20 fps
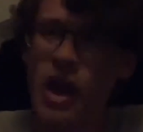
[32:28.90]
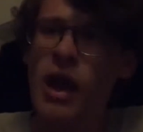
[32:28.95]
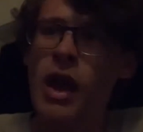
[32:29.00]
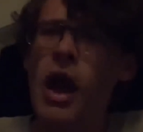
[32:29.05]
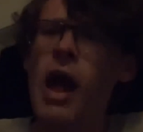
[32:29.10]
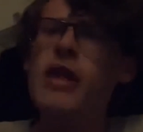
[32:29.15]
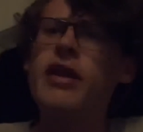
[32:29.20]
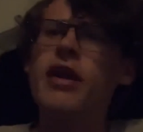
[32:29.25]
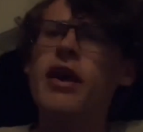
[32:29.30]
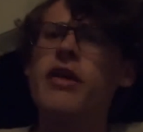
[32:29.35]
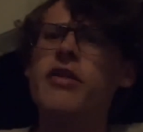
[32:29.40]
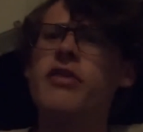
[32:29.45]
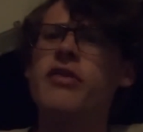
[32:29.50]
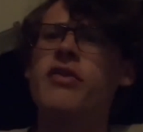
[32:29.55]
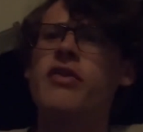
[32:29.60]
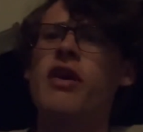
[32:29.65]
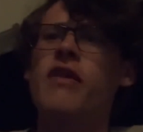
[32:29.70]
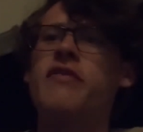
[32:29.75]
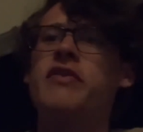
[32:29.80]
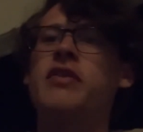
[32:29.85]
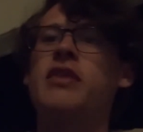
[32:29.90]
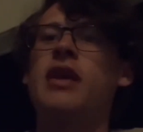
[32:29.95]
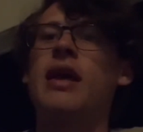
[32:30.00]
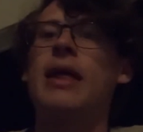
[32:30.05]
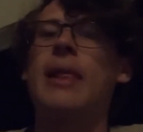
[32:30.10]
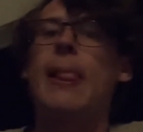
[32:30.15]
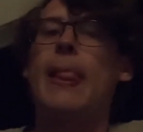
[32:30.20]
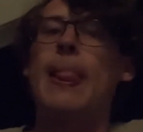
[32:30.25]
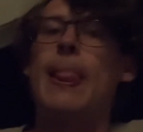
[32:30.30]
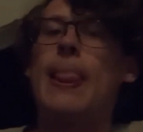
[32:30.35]
And yet, there's obviously
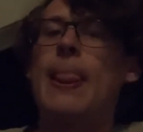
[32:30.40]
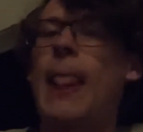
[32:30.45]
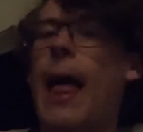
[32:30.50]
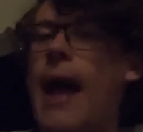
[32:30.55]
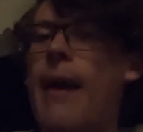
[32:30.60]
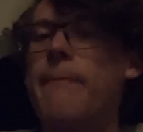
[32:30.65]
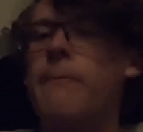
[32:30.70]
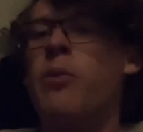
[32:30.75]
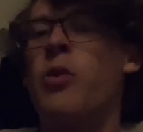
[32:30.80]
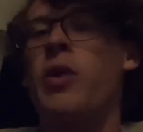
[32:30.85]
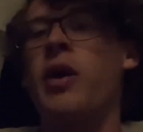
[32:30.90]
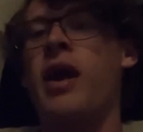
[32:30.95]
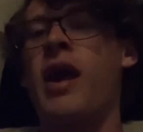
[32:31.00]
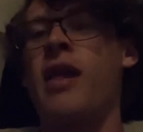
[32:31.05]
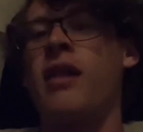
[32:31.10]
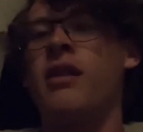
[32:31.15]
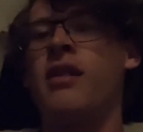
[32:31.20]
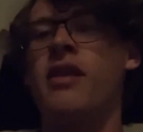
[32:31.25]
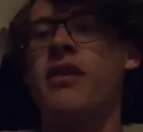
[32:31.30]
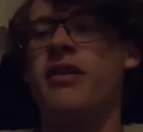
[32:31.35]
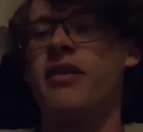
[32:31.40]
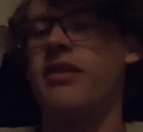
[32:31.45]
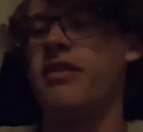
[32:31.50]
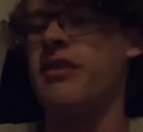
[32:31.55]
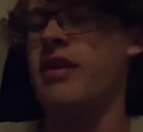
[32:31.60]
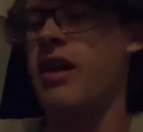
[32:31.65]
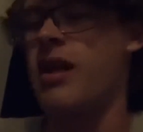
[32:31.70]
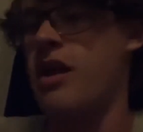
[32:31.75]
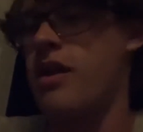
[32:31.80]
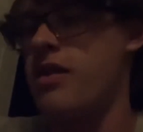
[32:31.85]
a lot more analytics
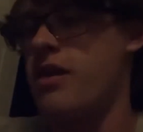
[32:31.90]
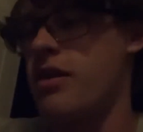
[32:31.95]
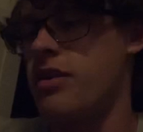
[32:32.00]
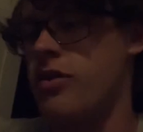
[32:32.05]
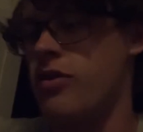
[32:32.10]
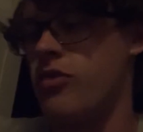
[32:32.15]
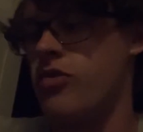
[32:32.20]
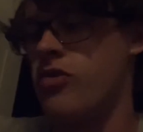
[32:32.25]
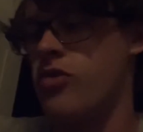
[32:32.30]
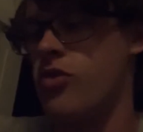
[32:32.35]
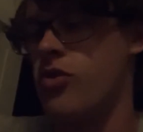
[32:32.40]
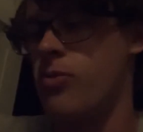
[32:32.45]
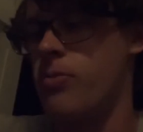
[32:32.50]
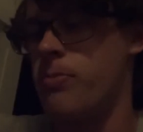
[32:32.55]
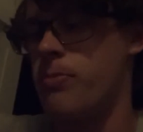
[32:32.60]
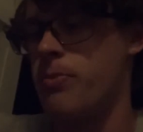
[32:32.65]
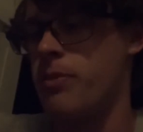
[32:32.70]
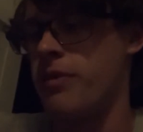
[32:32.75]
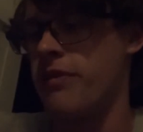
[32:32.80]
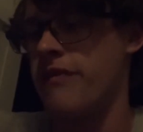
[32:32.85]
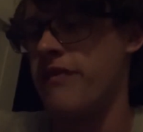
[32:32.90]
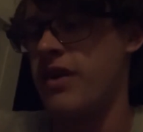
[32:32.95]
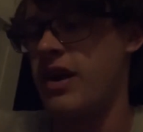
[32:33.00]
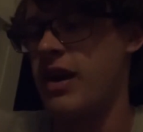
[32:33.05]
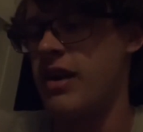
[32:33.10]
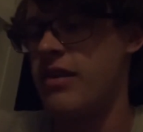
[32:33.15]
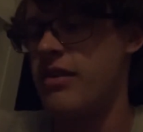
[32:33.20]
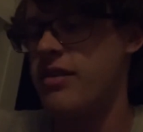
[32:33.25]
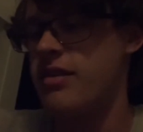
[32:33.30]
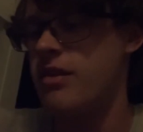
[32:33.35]
data that YouTube
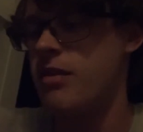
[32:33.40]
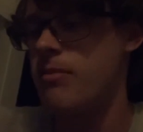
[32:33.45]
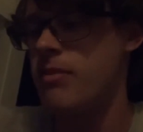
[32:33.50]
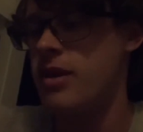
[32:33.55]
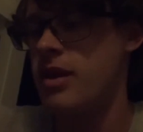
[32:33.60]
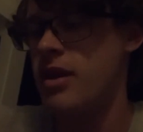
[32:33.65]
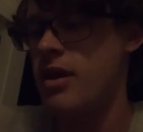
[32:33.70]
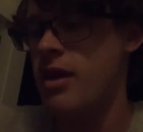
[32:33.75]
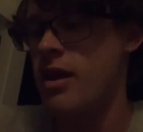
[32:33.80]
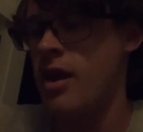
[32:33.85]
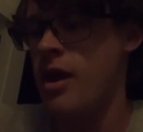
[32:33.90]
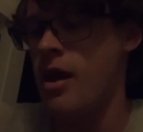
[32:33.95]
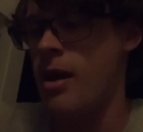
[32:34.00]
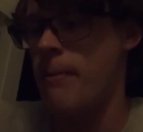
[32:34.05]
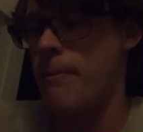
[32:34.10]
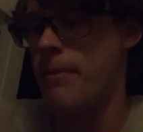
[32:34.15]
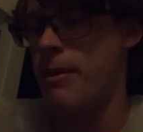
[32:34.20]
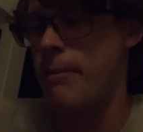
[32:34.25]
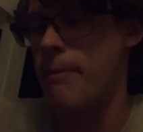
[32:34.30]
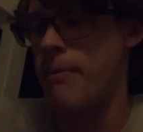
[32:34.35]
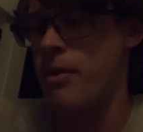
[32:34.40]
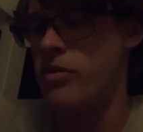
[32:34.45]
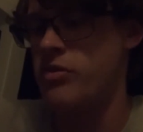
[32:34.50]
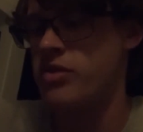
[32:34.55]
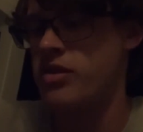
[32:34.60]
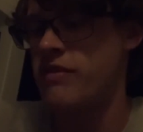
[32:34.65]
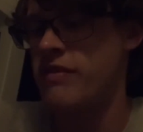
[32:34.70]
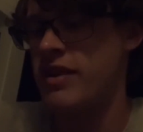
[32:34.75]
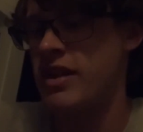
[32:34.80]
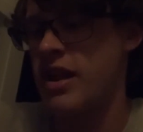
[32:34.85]
provides to me, but
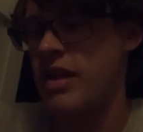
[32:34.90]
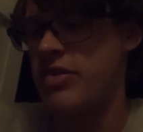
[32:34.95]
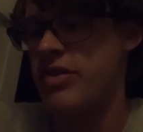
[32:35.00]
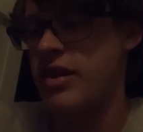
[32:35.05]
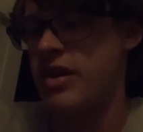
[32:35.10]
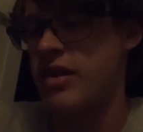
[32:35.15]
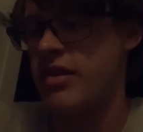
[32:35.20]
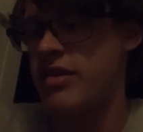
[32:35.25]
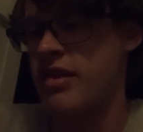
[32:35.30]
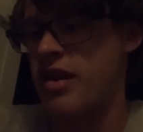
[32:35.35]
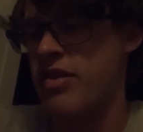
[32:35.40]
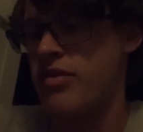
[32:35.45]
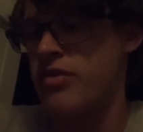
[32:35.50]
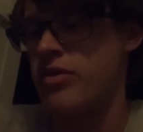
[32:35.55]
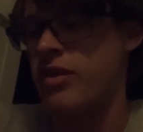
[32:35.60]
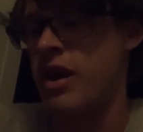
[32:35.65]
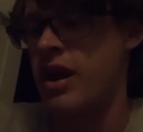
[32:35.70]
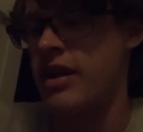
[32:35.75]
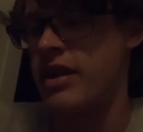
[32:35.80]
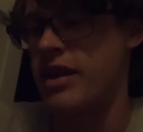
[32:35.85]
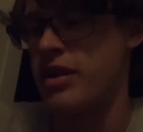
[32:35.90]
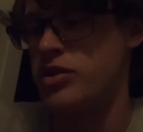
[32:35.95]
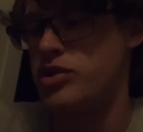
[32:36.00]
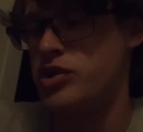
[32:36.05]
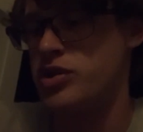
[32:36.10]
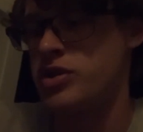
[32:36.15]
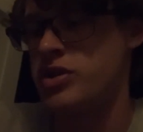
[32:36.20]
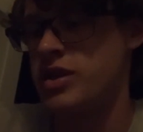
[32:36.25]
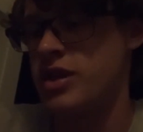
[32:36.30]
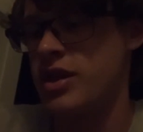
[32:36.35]
most of it I think is either not
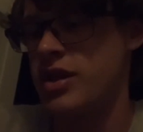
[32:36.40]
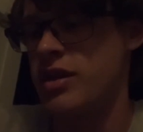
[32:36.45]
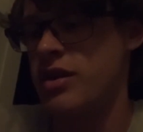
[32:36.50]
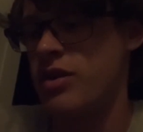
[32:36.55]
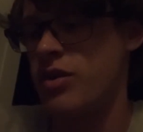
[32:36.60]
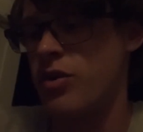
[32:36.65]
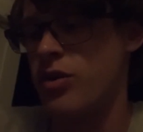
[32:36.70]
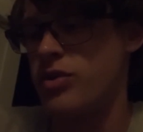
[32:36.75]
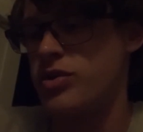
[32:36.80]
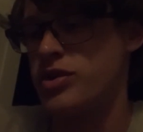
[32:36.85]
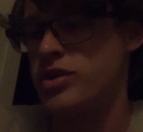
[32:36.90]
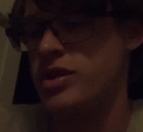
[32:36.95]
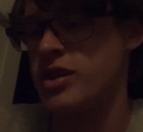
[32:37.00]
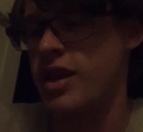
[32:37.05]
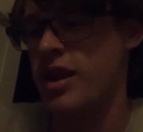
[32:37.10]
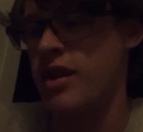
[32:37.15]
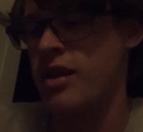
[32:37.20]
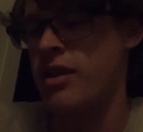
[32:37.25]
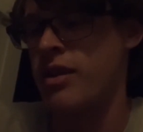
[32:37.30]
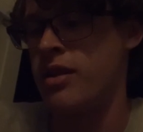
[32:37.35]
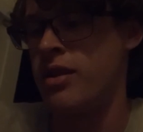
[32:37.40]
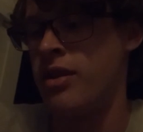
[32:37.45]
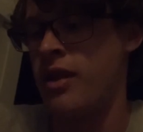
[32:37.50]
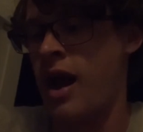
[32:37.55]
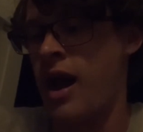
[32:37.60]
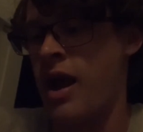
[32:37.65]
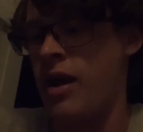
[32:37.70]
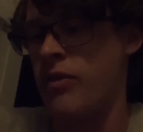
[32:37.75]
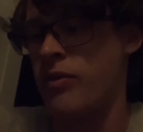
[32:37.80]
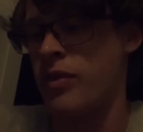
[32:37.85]
interesting or just like
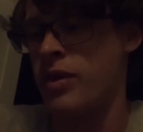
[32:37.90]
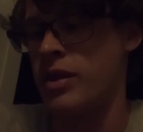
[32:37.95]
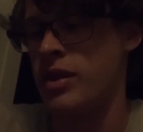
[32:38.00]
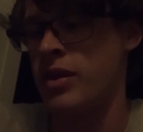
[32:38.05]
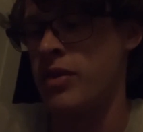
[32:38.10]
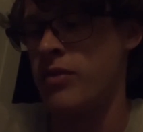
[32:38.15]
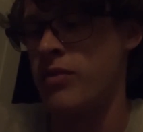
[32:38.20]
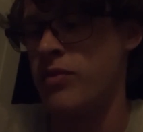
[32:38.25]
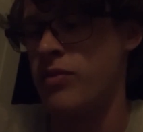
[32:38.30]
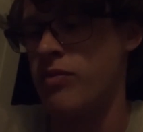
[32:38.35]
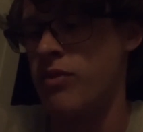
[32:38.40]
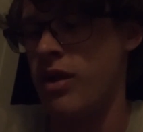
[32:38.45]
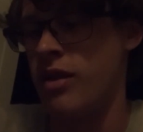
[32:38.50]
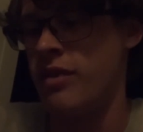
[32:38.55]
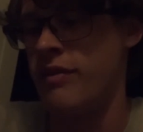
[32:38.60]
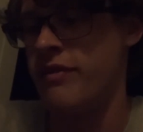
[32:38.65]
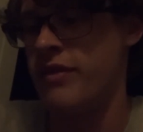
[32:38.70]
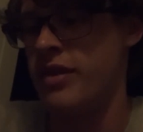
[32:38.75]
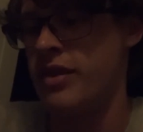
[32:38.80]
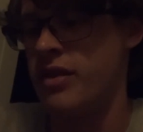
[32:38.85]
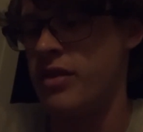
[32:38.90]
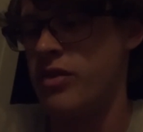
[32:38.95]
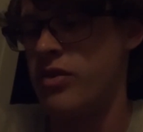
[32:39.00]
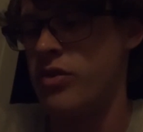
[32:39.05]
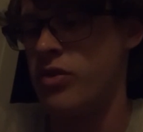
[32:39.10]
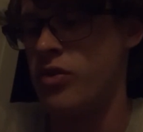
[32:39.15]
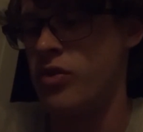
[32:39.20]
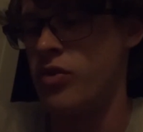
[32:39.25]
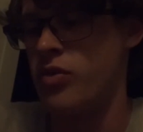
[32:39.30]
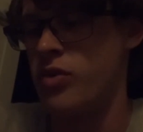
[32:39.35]
not really relevant
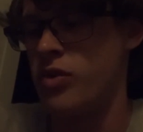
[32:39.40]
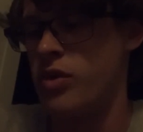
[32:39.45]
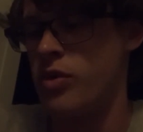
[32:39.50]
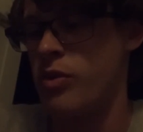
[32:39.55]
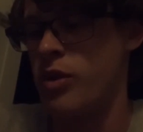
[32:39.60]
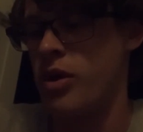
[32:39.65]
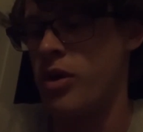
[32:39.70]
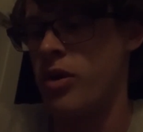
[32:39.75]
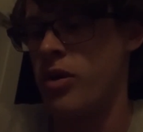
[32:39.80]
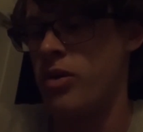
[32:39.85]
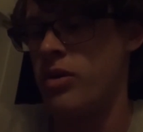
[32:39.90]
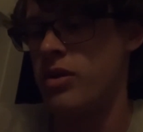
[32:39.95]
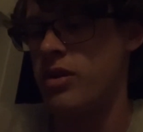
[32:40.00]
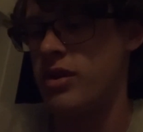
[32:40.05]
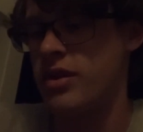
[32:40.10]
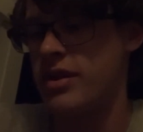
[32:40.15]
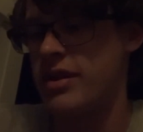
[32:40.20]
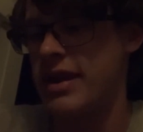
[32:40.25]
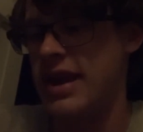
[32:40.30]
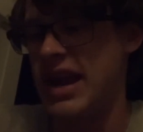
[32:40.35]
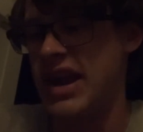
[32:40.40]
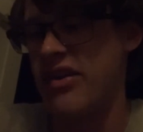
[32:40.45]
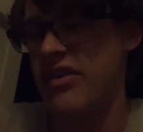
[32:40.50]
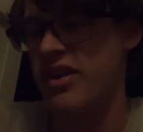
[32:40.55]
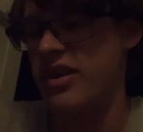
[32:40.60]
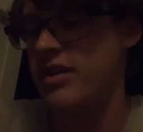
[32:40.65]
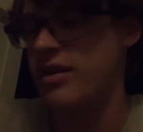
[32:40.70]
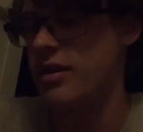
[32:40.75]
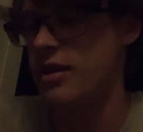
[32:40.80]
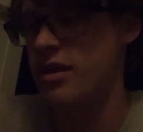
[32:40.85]
to you all
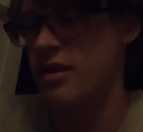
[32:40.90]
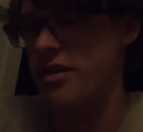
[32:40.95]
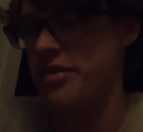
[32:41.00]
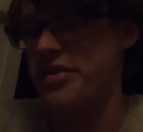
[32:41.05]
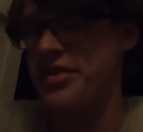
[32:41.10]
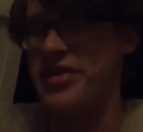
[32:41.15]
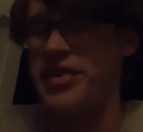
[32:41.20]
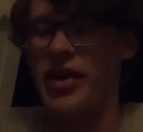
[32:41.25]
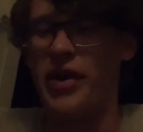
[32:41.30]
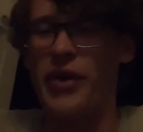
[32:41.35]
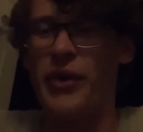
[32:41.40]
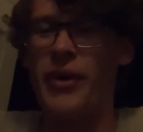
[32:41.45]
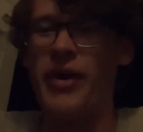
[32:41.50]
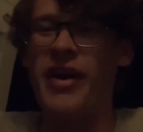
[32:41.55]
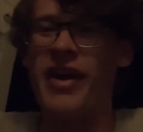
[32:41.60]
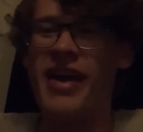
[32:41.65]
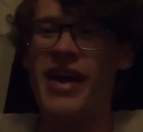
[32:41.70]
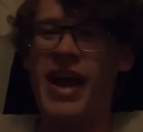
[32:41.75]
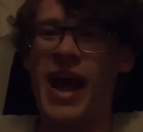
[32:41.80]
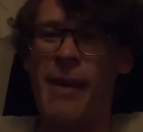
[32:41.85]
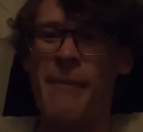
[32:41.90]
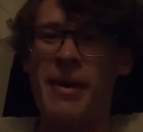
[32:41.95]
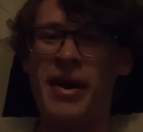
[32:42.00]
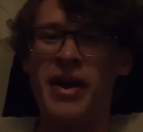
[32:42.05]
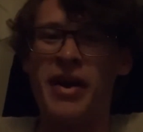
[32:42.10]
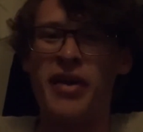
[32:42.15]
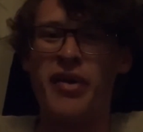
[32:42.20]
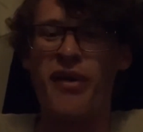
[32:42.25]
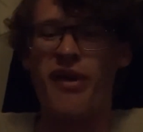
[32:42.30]
caring. So I'm not going to go